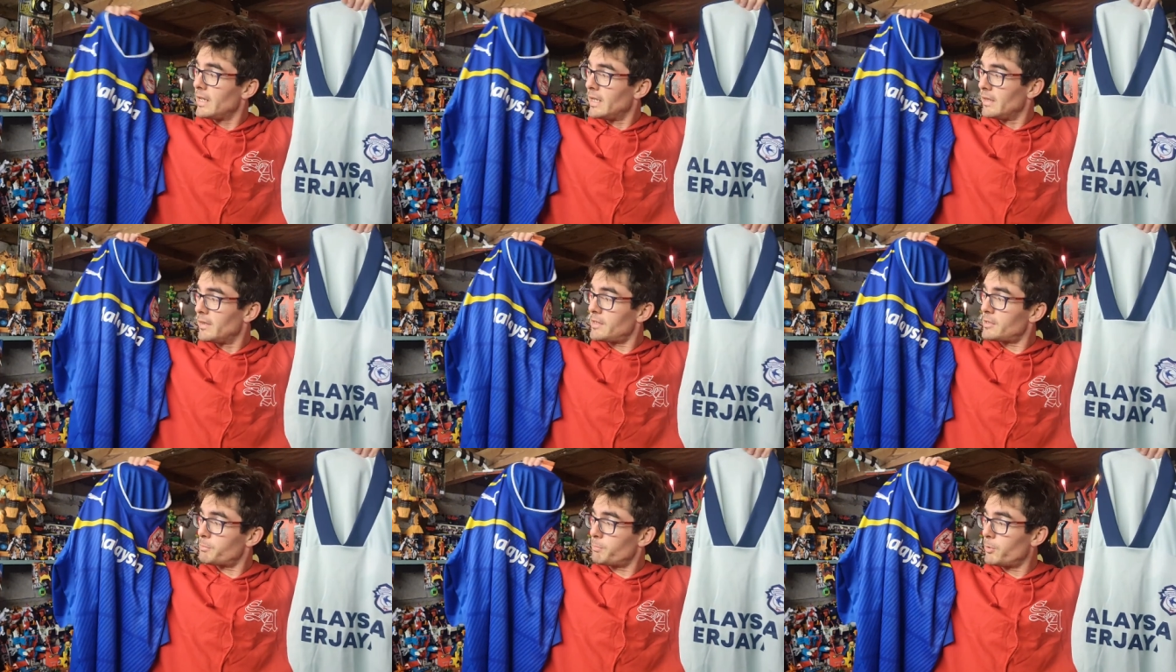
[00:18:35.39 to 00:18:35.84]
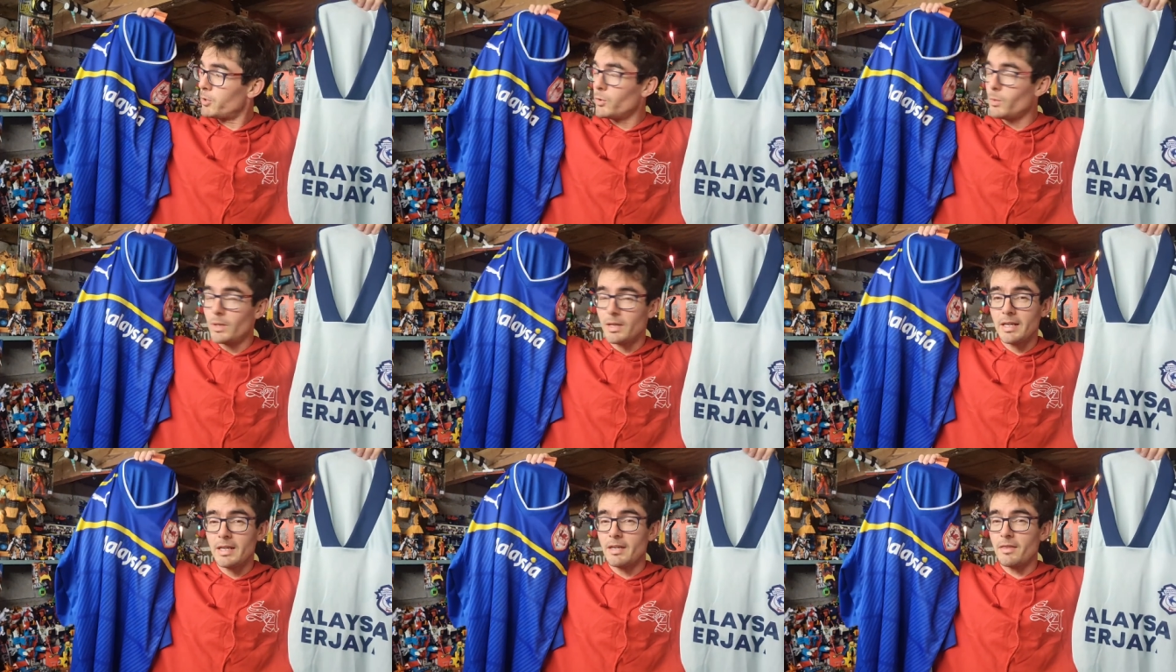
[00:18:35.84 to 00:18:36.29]
This blue
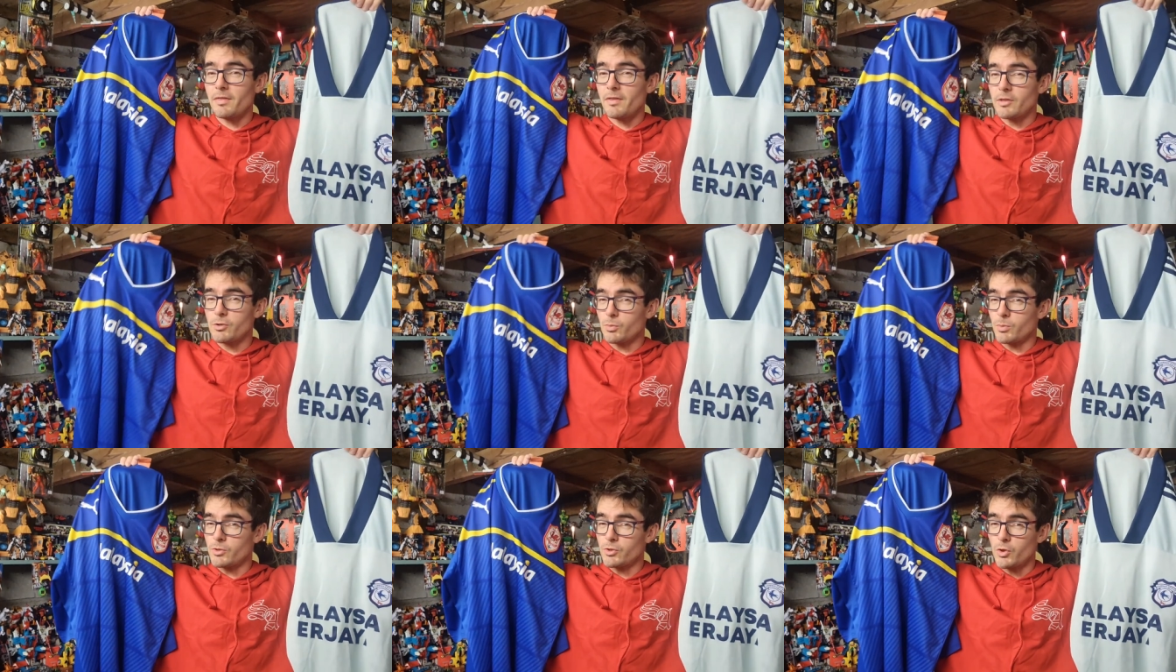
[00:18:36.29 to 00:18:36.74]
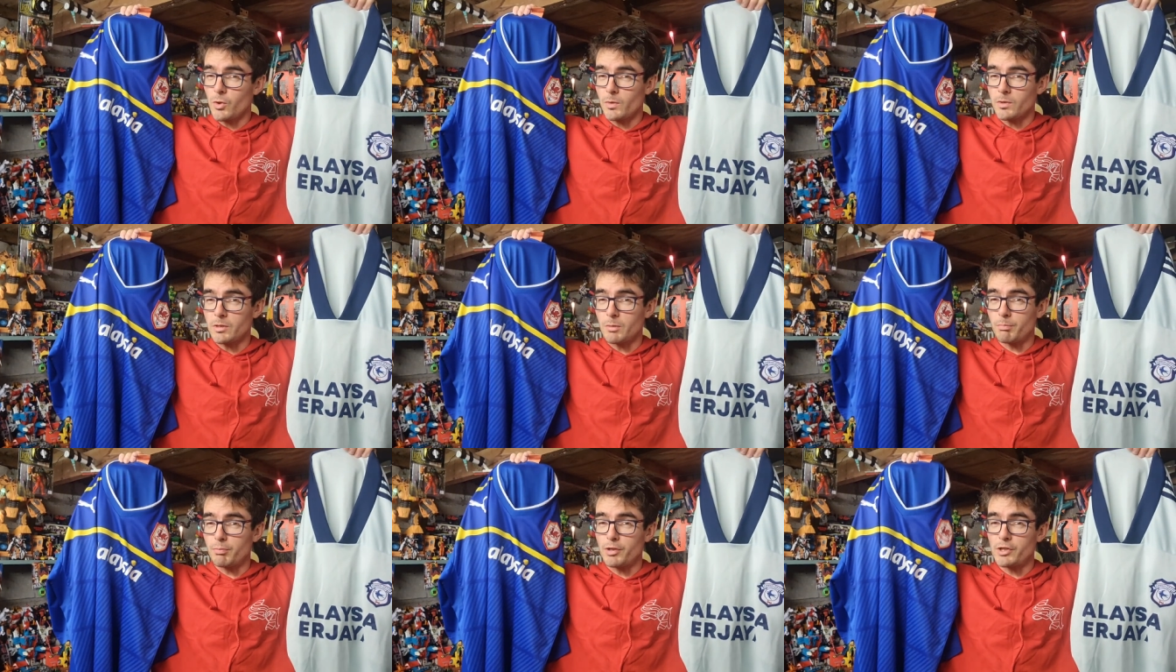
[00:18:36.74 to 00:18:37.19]
one here, this one's going
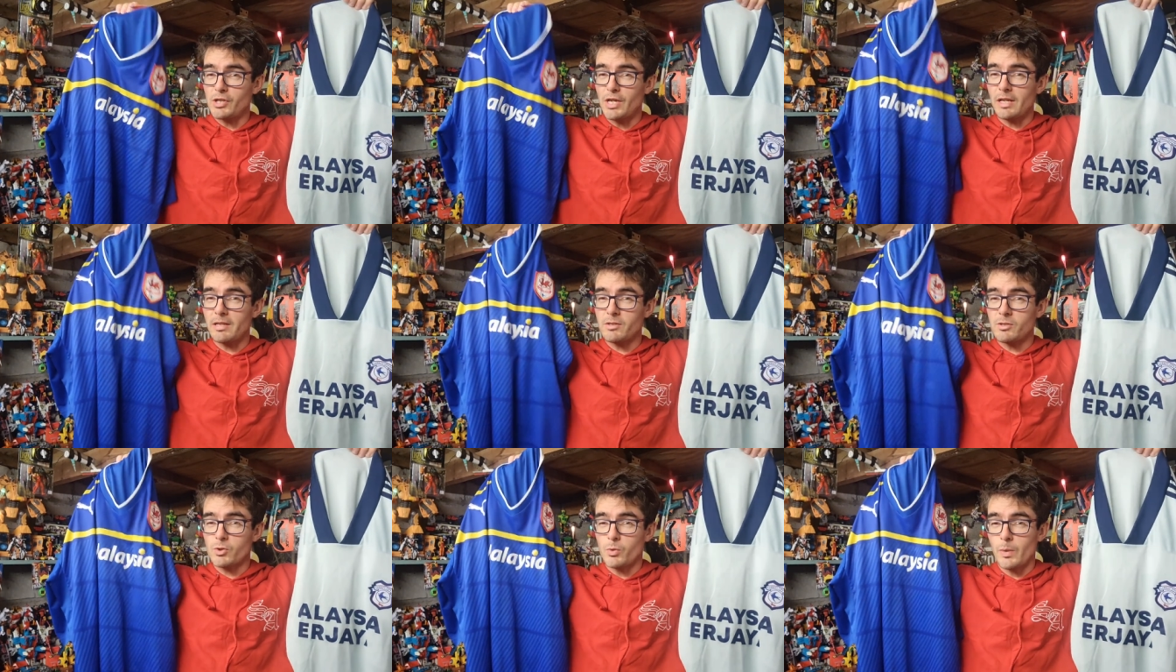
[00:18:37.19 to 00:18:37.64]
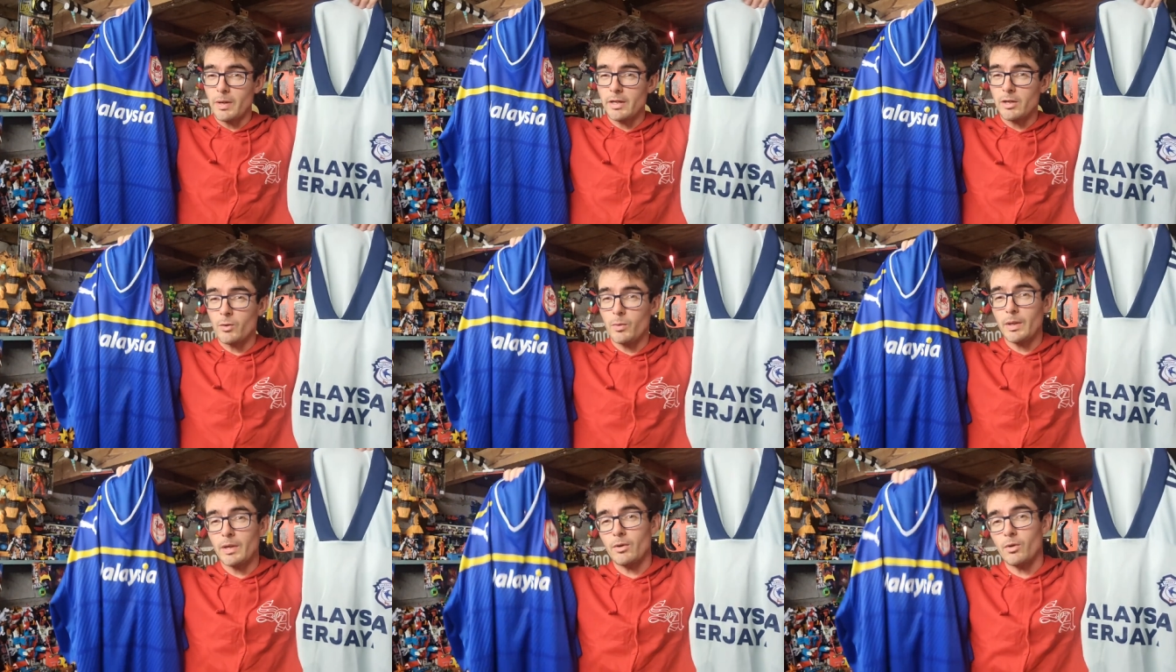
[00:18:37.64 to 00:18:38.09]
to Bridgend, twenty
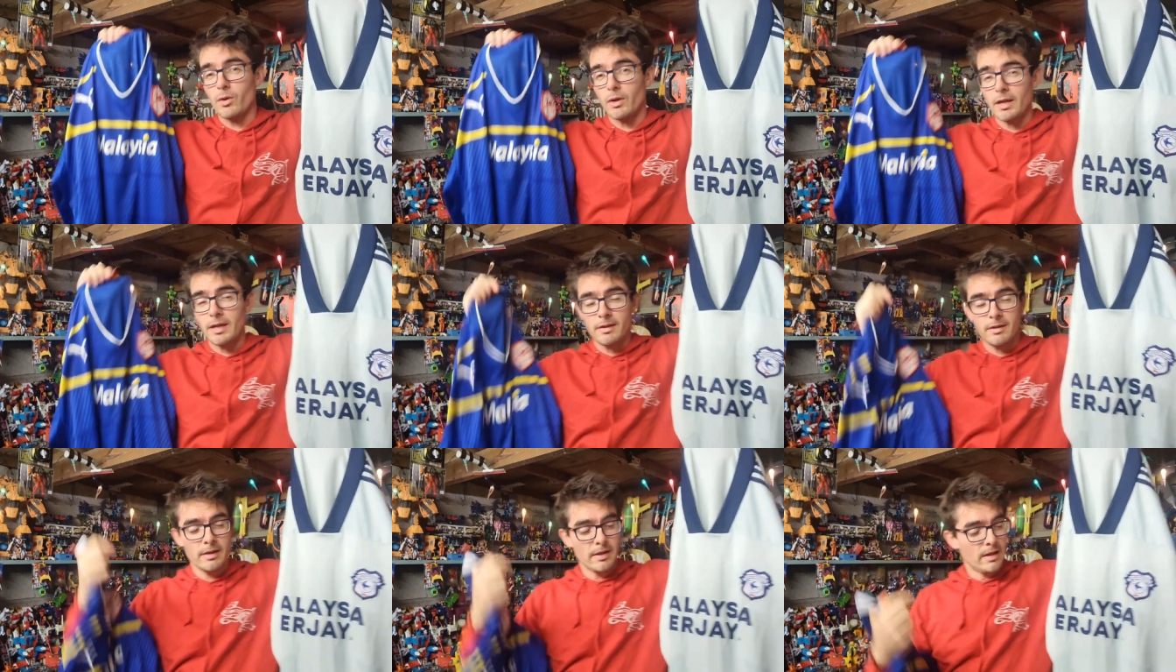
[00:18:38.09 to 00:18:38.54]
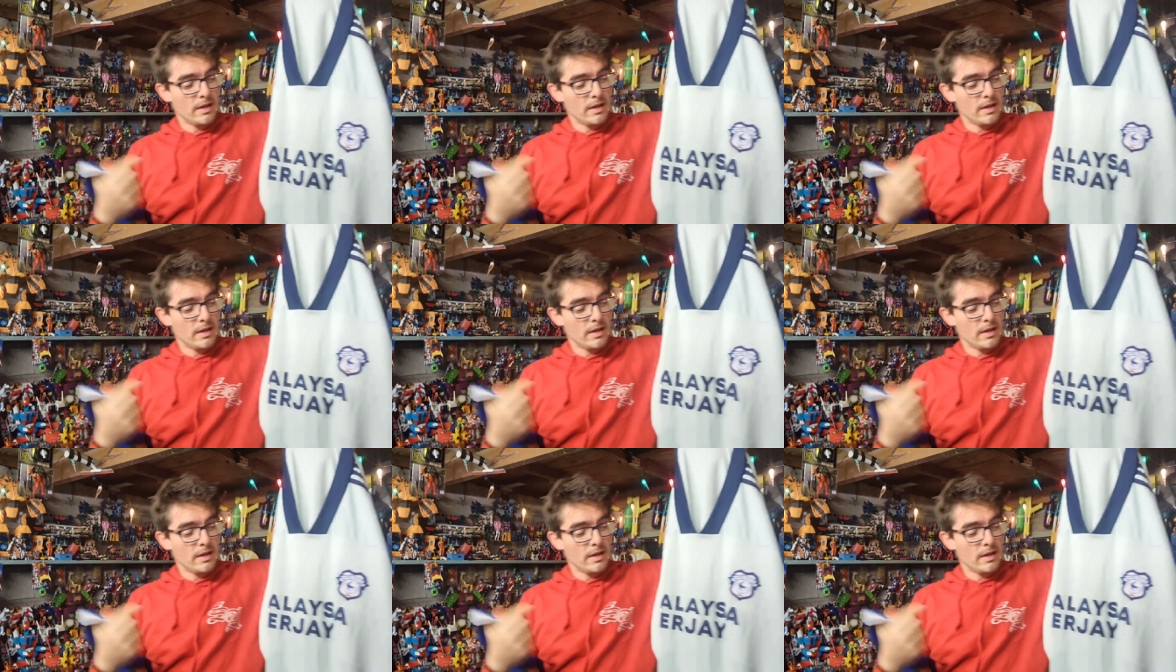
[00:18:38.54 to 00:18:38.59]
quid all in.